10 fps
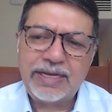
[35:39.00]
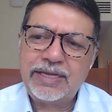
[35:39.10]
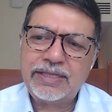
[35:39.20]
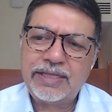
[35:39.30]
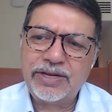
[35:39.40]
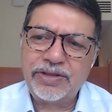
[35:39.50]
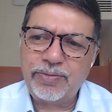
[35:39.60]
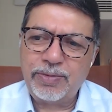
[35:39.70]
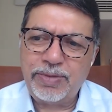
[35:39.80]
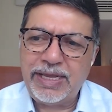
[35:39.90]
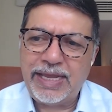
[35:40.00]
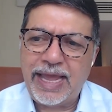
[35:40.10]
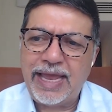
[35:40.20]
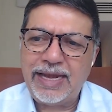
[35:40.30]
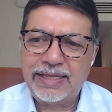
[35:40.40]
than a human being
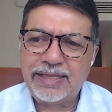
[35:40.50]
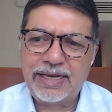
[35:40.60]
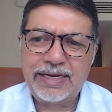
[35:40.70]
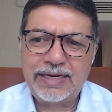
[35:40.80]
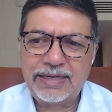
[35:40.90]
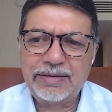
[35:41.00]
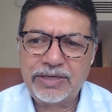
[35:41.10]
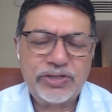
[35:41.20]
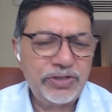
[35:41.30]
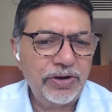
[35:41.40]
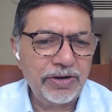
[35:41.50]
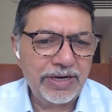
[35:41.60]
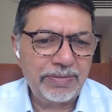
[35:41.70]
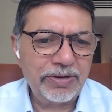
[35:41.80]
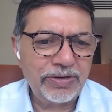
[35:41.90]
can, then it
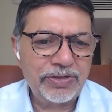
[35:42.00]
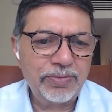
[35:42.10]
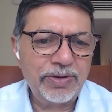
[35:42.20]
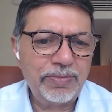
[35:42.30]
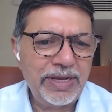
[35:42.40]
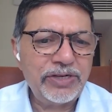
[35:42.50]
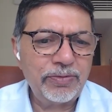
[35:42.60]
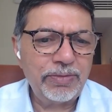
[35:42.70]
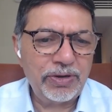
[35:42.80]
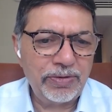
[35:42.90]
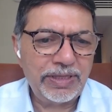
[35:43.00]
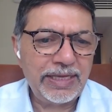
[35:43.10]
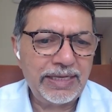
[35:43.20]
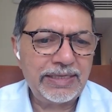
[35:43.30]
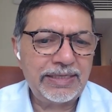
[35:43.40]
should, because human beings should be doing
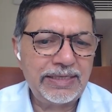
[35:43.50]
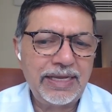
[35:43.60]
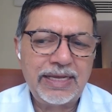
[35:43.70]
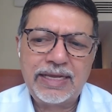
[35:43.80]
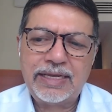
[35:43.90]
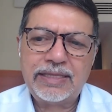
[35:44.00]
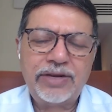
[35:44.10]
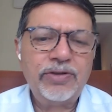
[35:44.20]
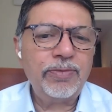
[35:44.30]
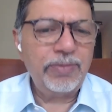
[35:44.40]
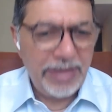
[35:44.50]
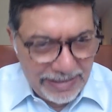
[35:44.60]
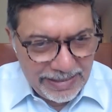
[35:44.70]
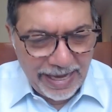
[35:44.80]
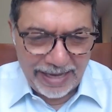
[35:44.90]
things that human
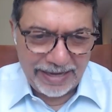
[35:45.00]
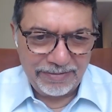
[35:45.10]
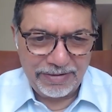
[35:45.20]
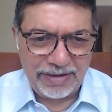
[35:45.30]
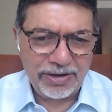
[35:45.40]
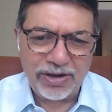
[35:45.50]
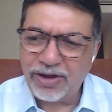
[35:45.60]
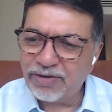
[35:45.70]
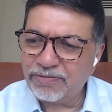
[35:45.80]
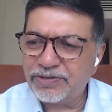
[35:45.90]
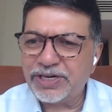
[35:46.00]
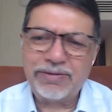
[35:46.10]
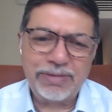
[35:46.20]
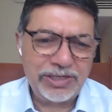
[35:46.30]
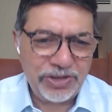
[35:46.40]
beings can. We have a lot of
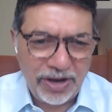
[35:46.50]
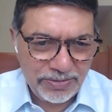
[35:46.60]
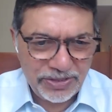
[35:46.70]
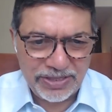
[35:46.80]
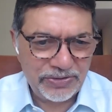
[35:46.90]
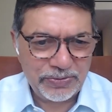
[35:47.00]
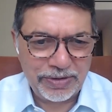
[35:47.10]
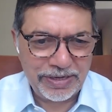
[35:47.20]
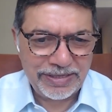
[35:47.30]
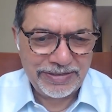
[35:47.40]
terrible jobs in this world,